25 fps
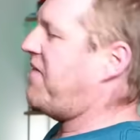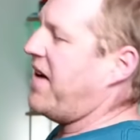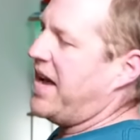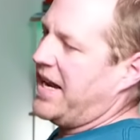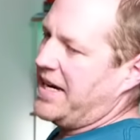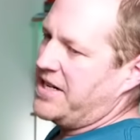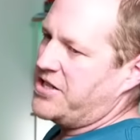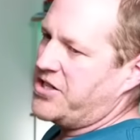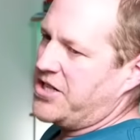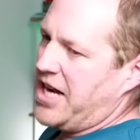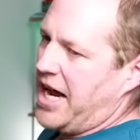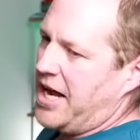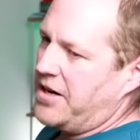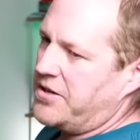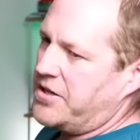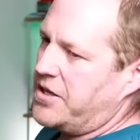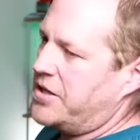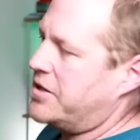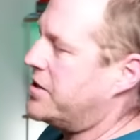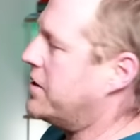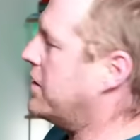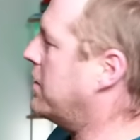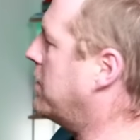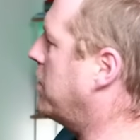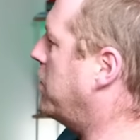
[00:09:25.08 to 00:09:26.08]
fairly
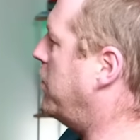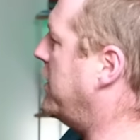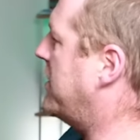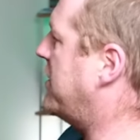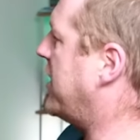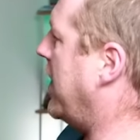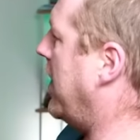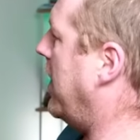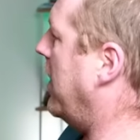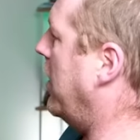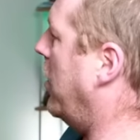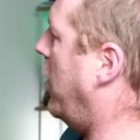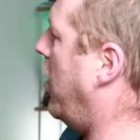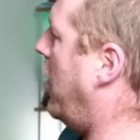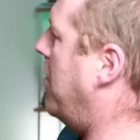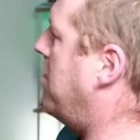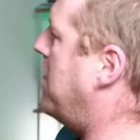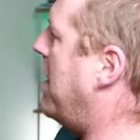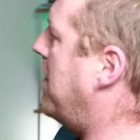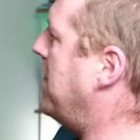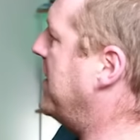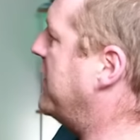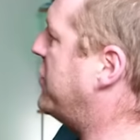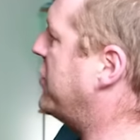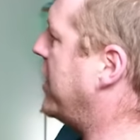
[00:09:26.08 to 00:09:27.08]
standard. We sell a lot of
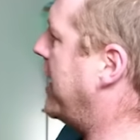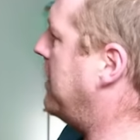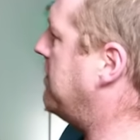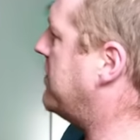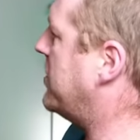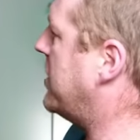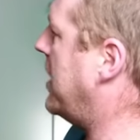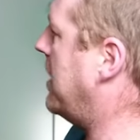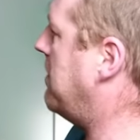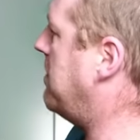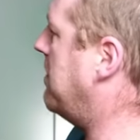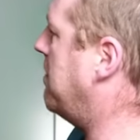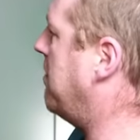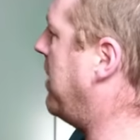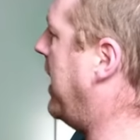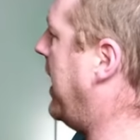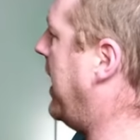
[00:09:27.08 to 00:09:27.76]
mummy shaped sleeping